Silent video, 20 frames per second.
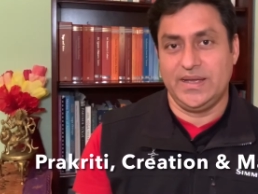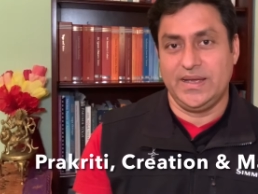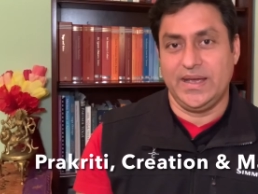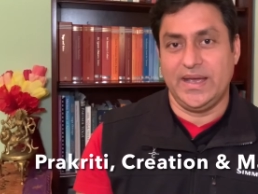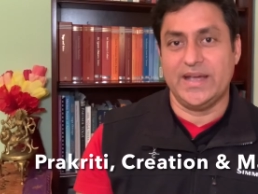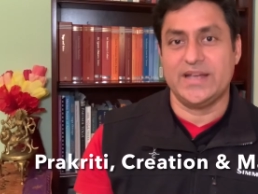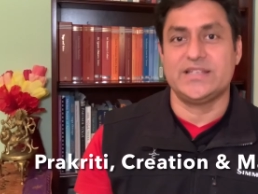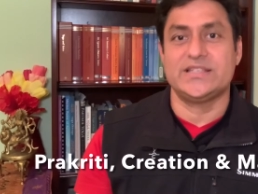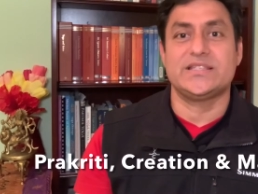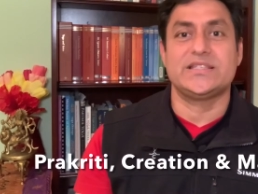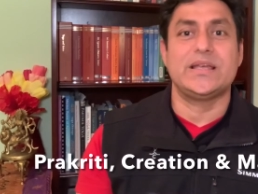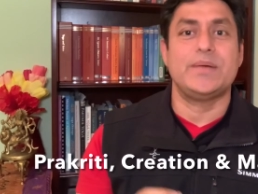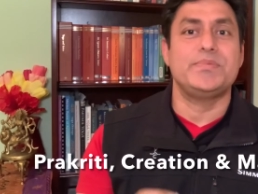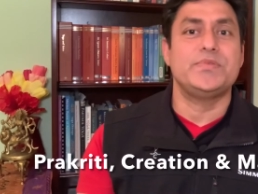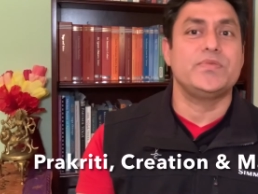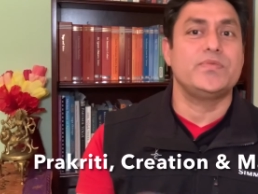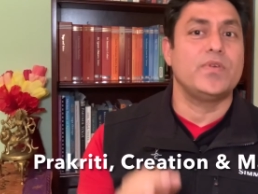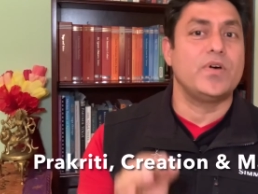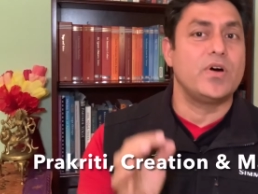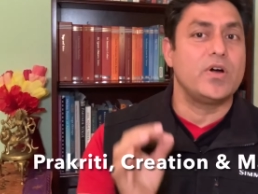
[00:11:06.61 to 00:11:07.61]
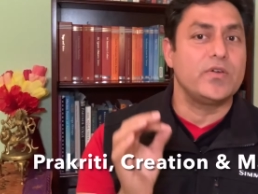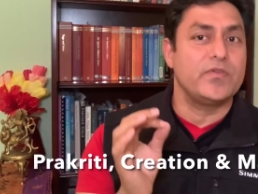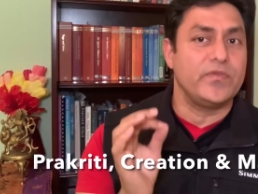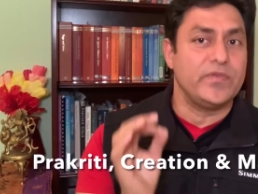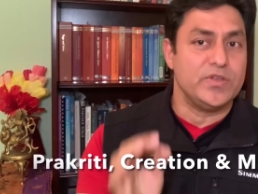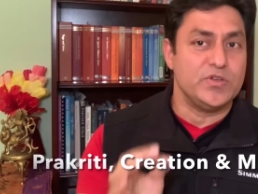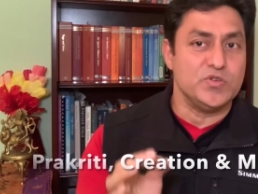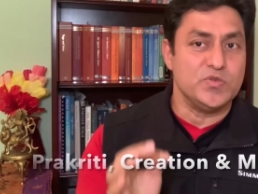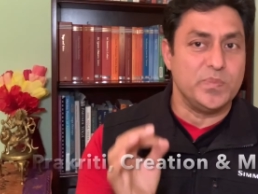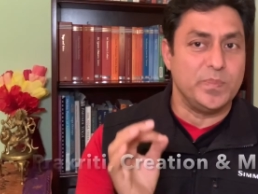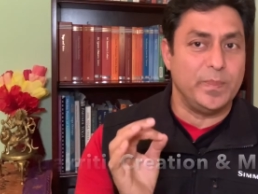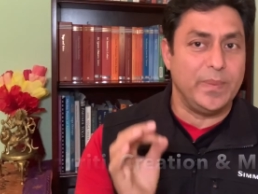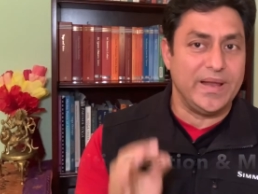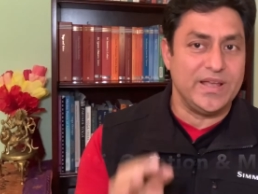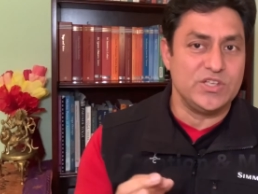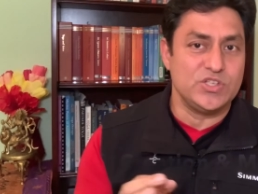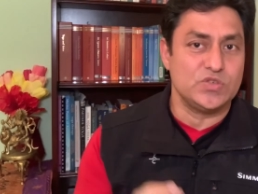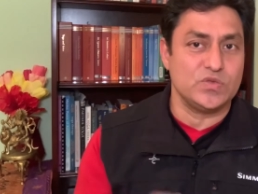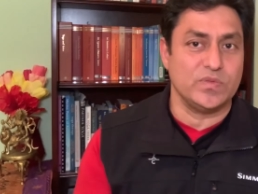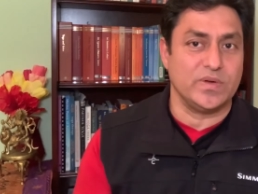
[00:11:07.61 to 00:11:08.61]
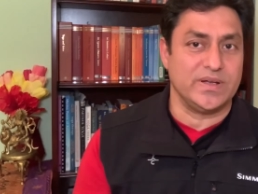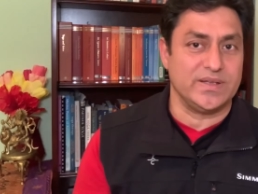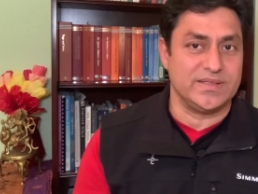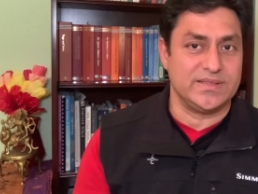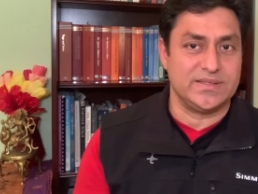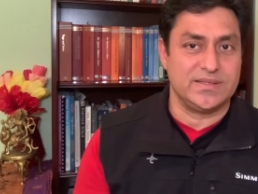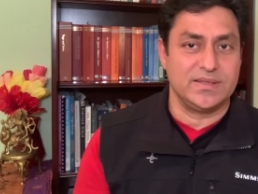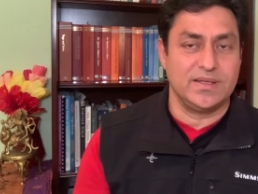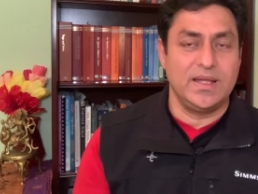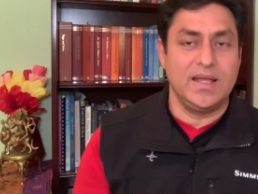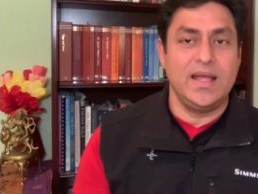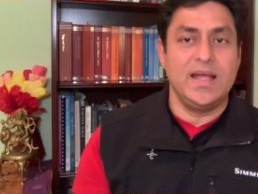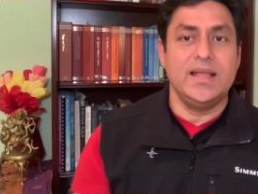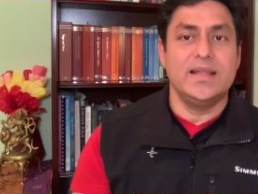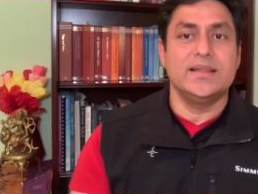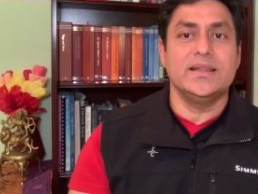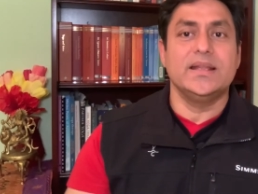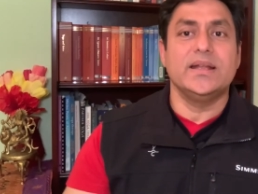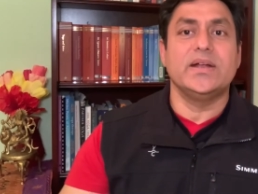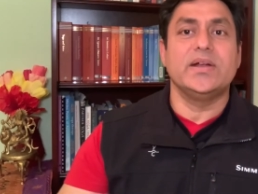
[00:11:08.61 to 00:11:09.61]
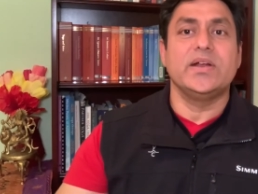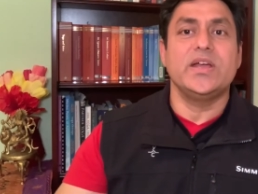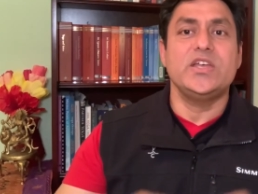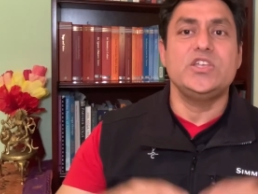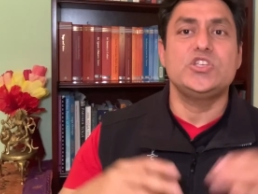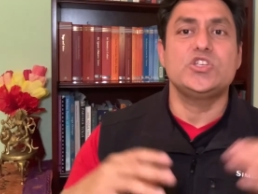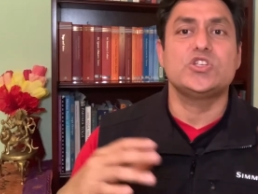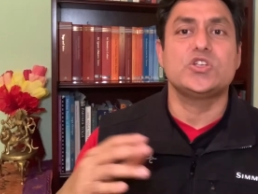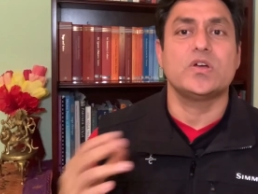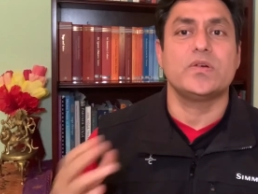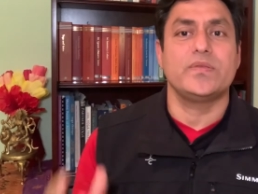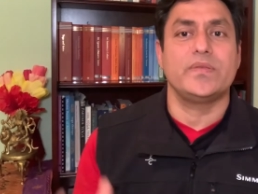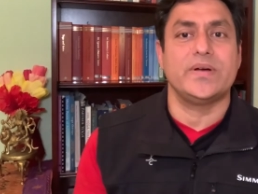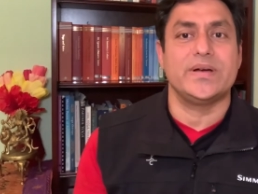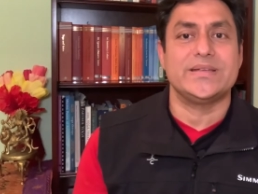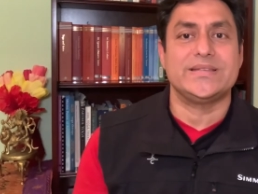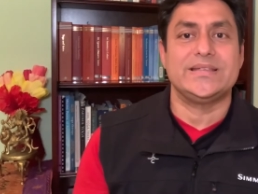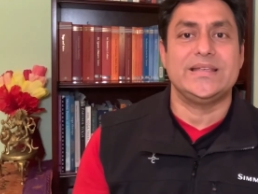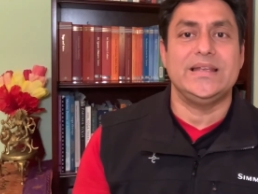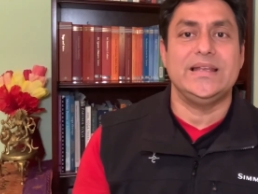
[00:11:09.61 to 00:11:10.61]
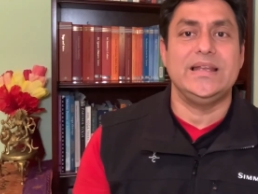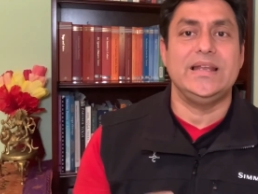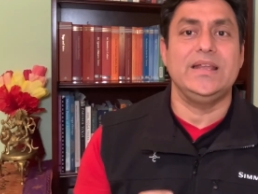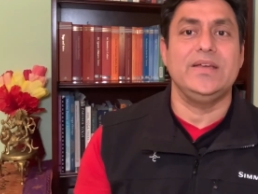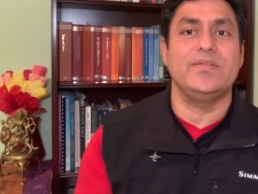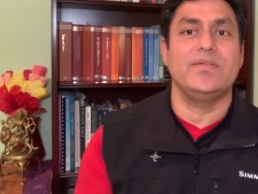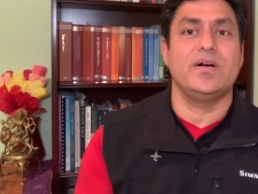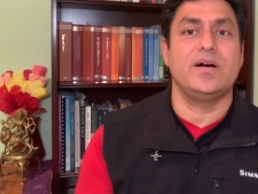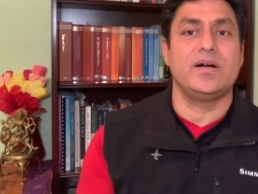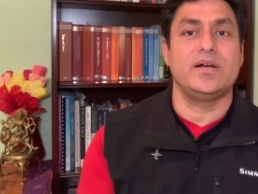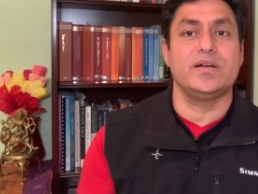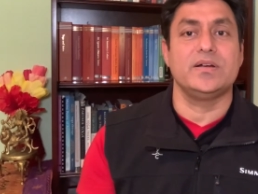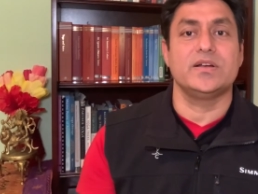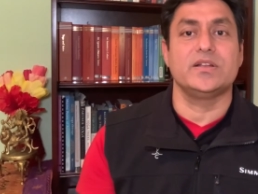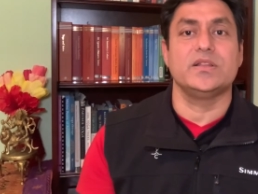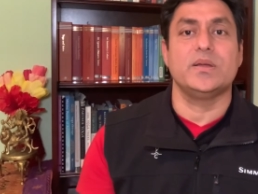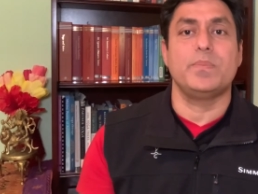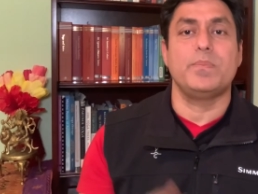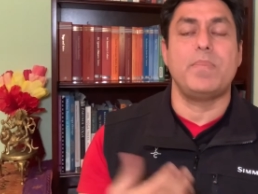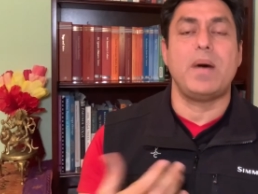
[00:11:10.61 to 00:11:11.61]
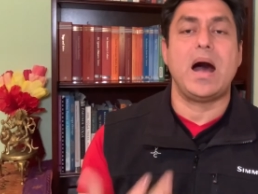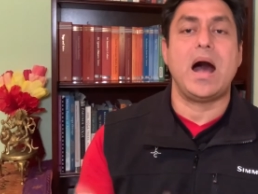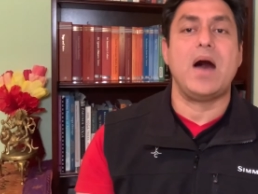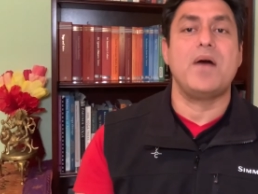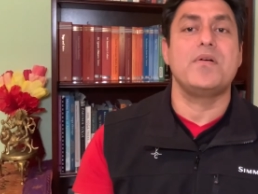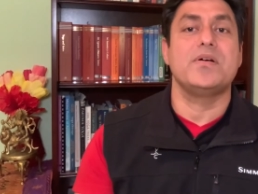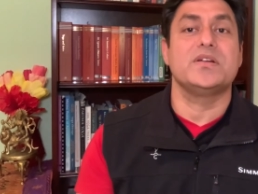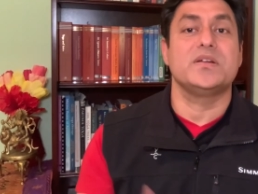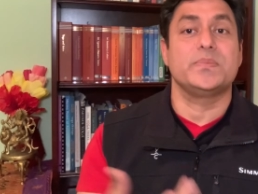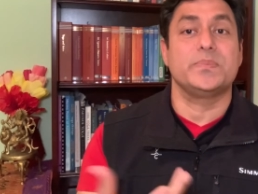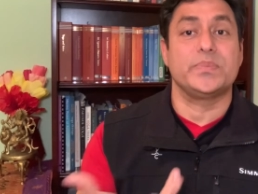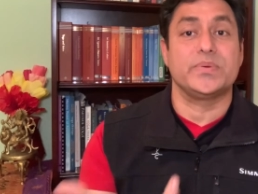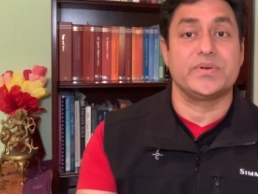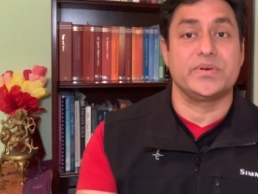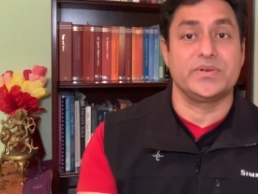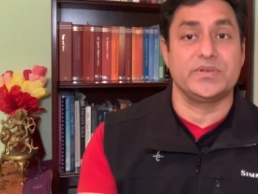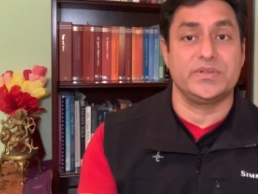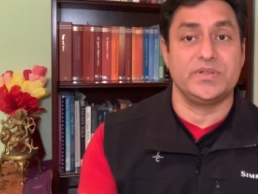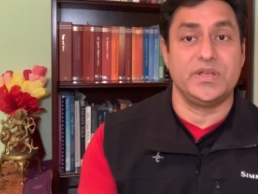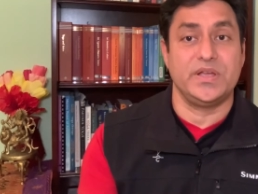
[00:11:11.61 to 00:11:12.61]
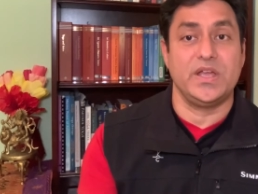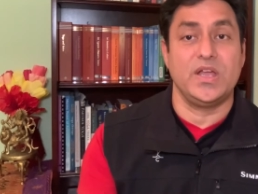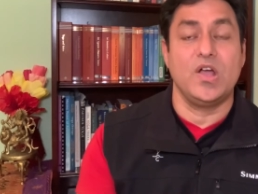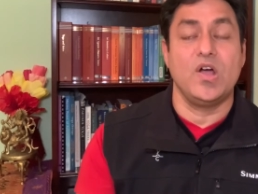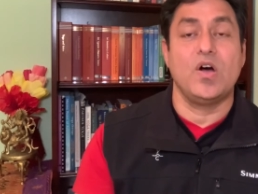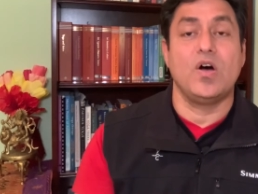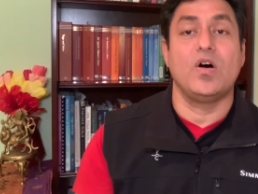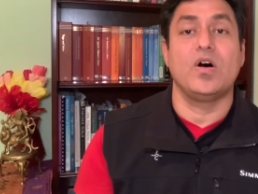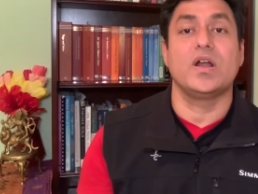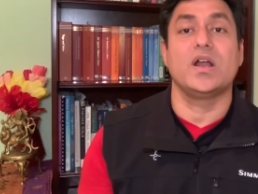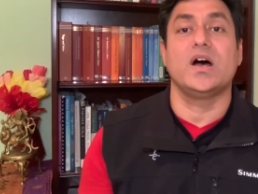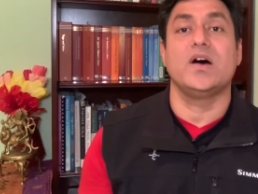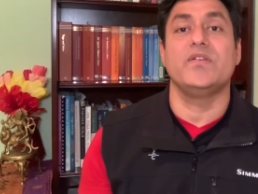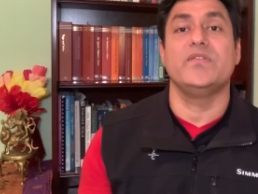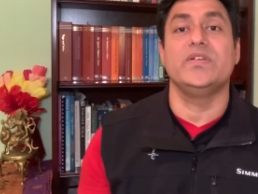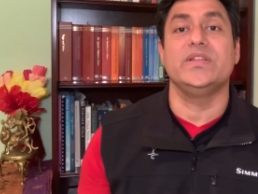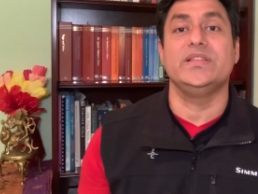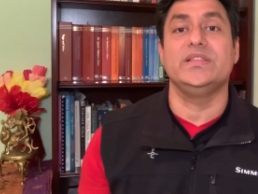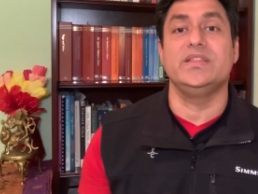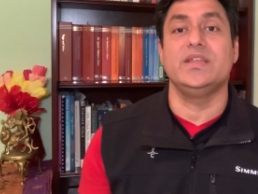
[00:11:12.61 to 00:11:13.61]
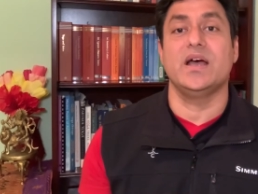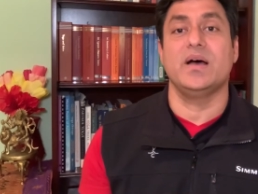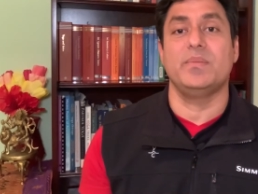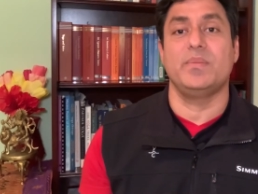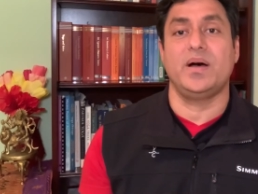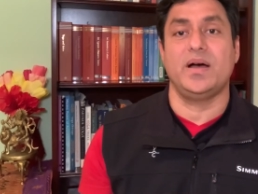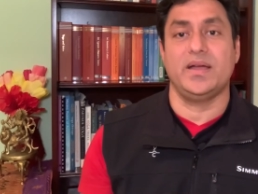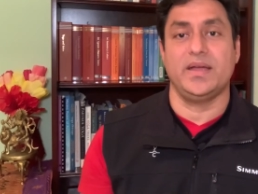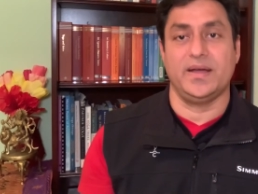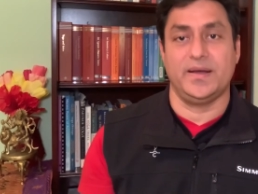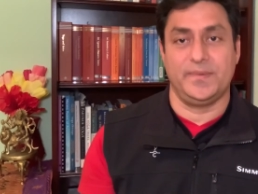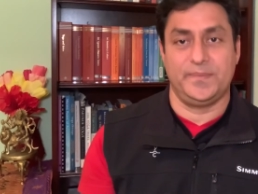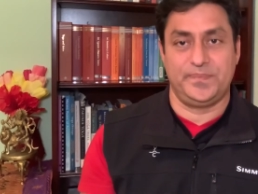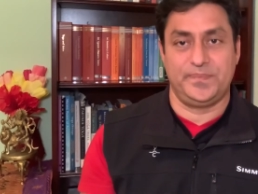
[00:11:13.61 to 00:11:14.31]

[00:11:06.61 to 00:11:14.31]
Except for few blessed ones, rest of us live under the power of Prakriti or Avidya Maya.